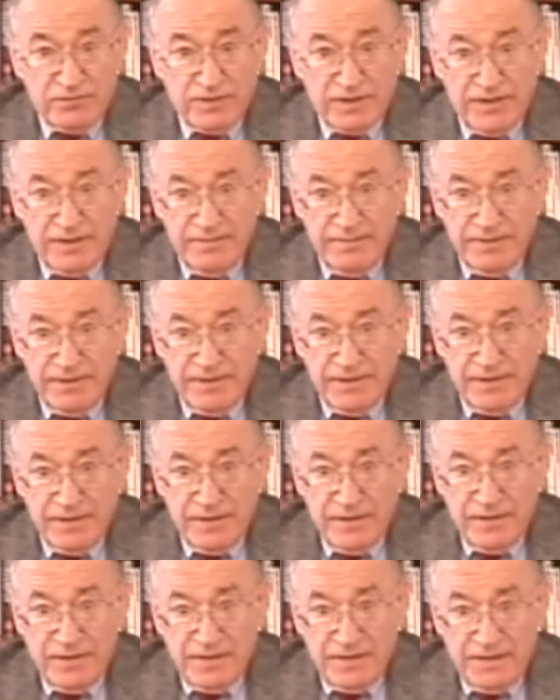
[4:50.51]
leukemia
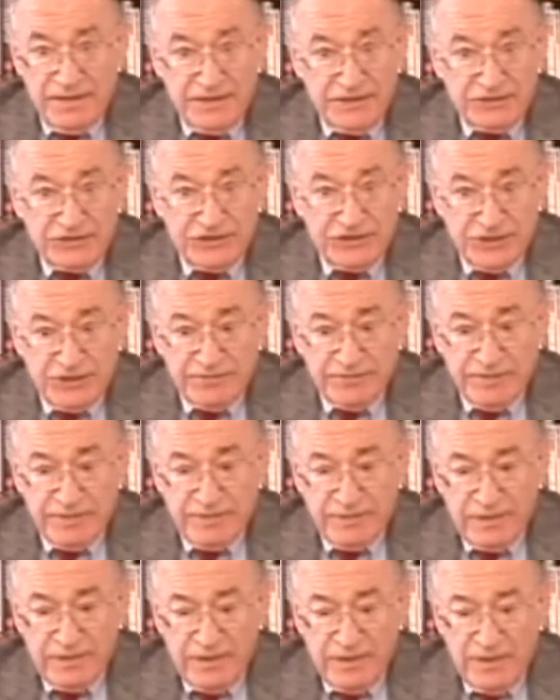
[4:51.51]
in
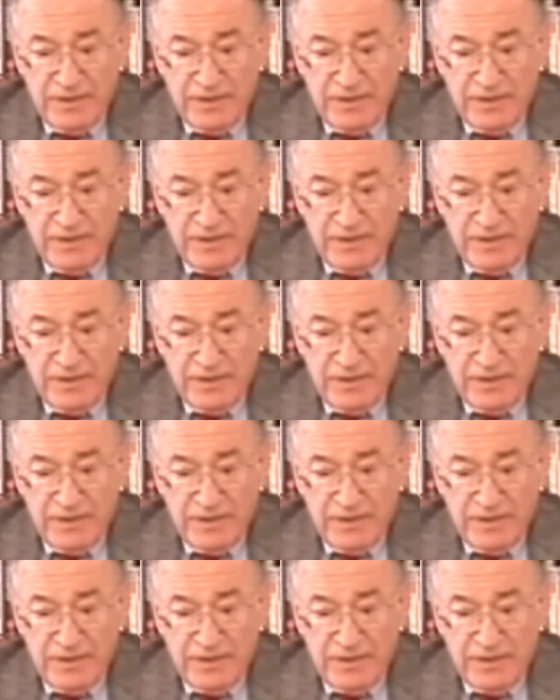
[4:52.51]
children,